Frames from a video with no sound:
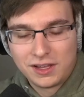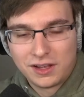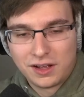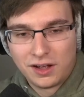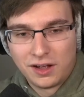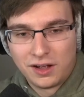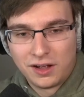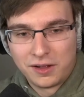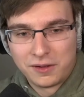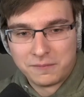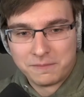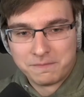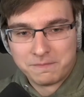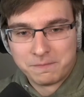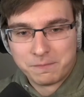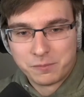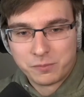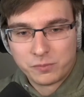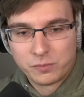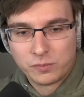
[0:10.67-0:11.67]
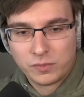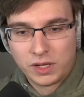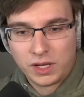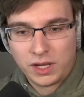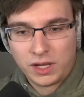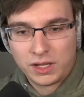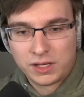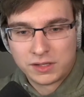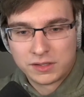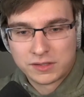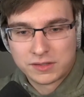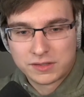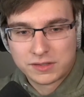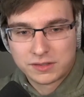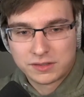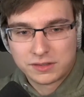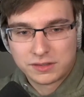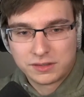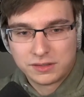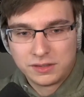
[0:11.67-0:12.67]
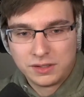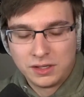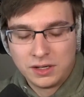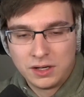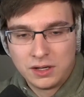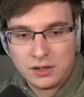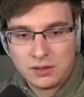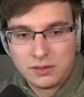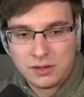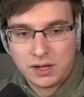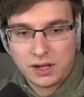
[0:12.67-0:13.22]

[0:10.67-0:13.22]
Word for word: Um and you know,